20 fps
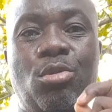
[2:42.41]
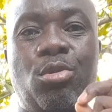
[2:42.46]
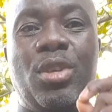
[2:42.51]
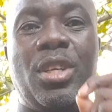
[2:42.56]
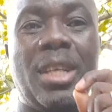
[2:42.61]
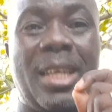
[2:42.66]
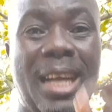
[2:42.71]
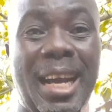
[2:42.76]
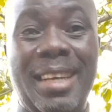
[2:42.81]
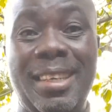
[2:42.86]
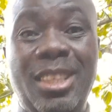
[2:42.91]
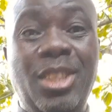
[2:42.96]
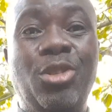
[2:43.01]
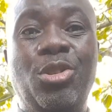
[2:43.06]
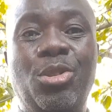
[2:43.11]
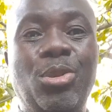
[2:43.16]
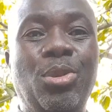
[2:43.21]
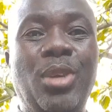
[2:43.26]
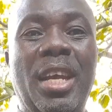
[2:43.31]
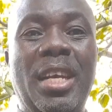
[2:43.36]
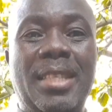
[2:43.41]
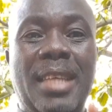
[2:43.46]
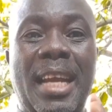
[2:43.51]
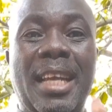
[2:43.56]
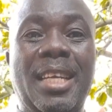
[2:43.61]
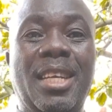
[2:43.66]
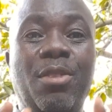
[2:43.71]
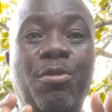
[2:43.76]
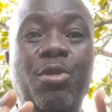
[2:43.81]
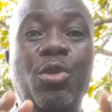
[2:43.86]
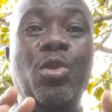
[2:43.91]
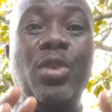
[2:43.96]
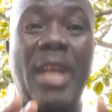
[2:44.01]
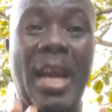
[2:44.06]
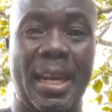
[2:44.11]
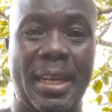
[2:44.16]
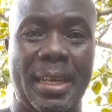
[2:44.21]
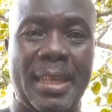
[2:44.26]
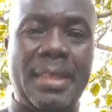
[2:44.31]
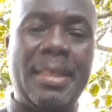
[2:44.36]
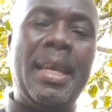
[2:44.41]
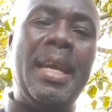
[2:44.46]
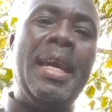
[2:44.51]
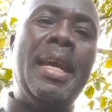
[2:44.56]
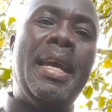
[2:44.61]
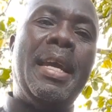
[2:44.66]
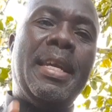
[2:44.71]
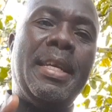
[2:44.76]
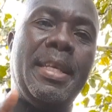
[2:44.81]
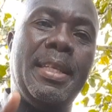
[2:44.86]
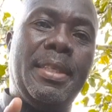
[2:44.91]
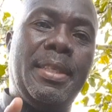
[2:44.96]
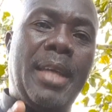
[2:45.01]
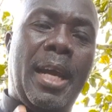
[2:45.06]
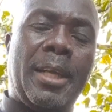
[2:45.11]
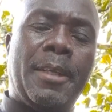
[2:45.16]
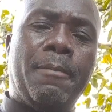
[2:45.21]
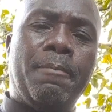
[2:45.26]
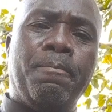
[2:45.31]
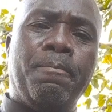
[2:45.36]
to encourage you as I give you nuggets is that